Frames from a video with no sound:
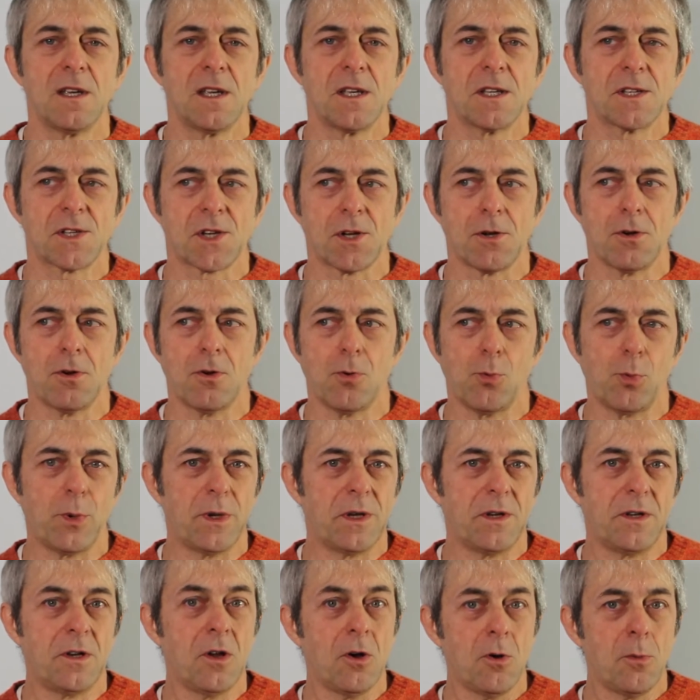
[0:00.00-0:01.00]
So
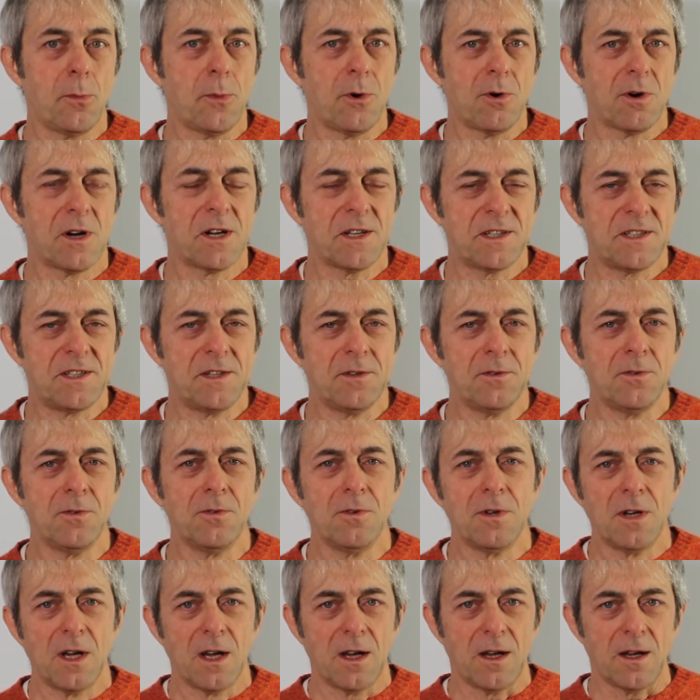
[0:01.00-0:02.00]
with no more
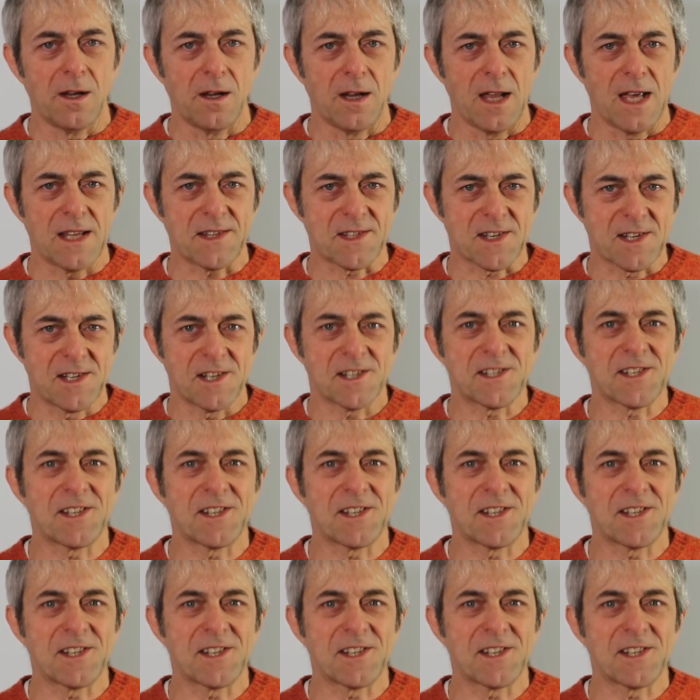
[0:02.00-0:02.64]
ado, let's get